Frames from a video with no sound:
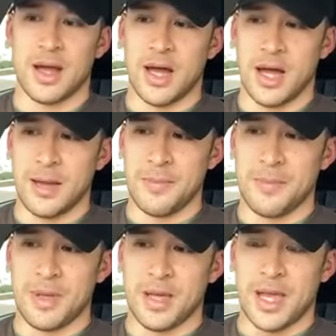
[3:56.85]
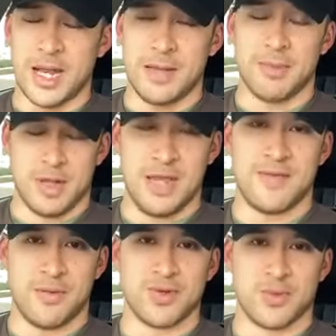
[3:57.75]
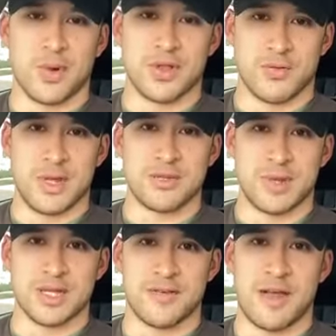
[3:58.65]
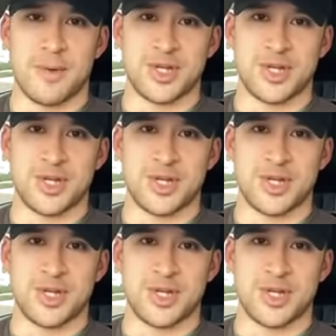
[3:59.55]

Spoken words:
And he believed it was worth the risk because of how much